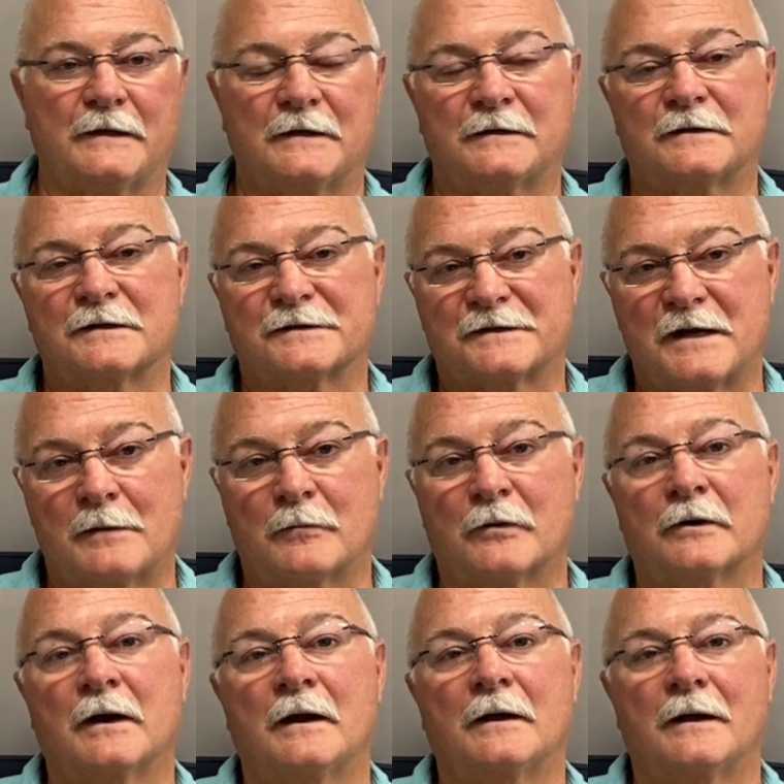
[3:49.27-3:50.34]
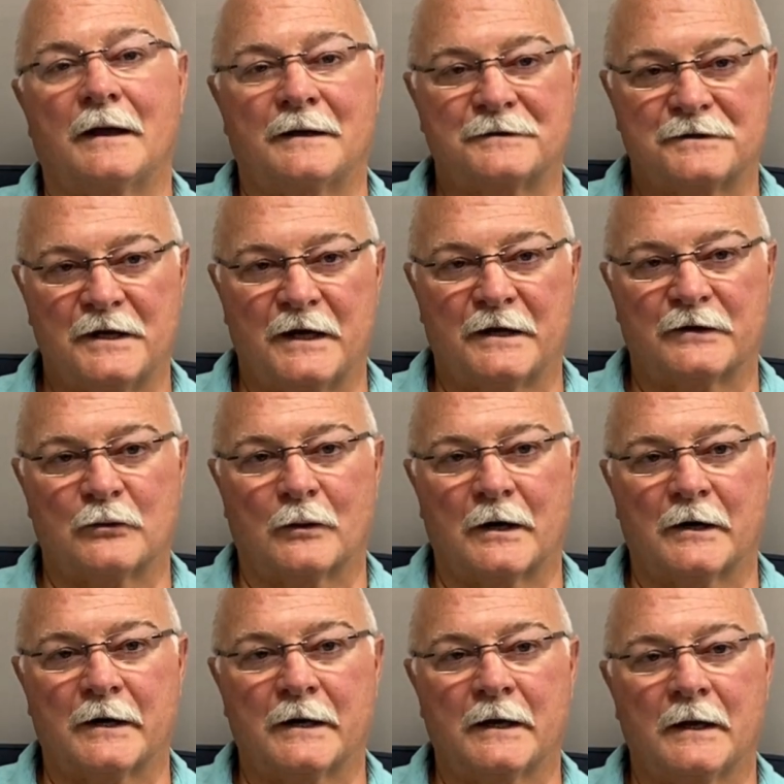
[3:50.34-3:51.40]
in December and
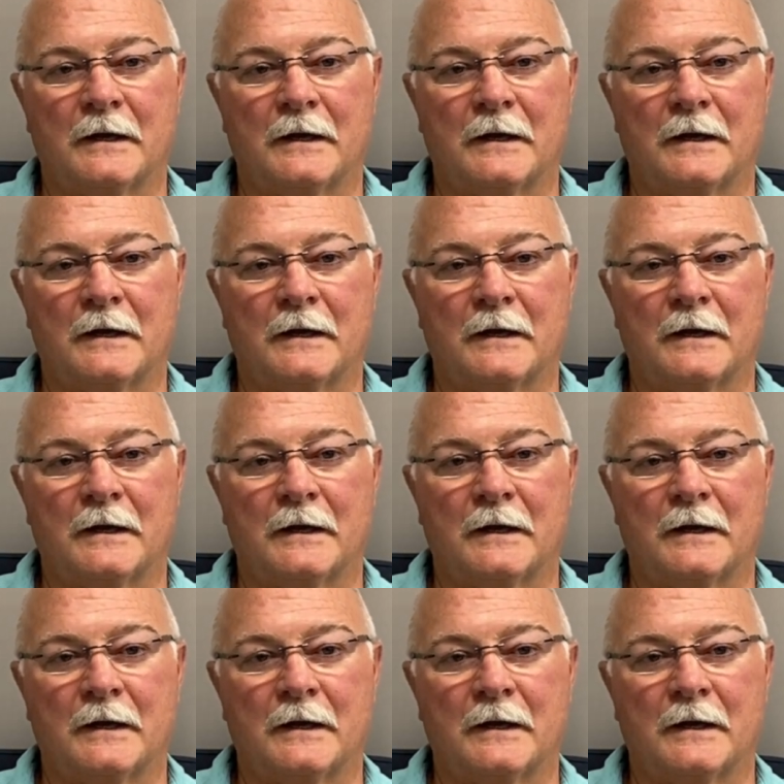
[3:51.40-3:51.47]
January,